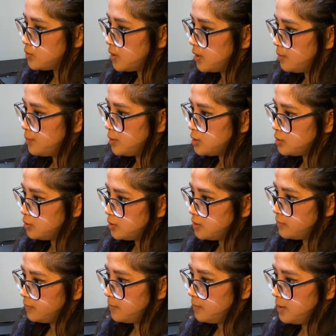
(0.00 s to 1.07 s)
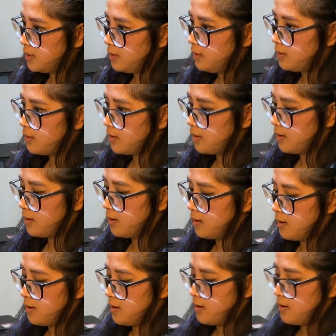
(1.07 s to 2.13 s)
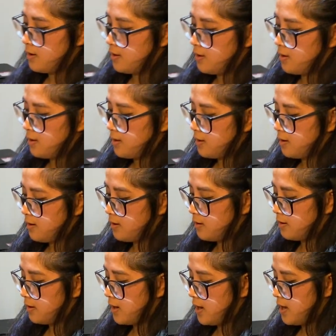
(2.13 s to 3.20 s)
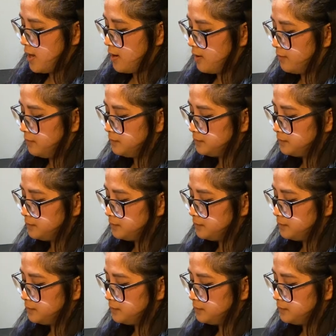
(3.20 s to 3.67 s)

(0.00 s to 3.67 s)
shrug up your shoulders for me? All right.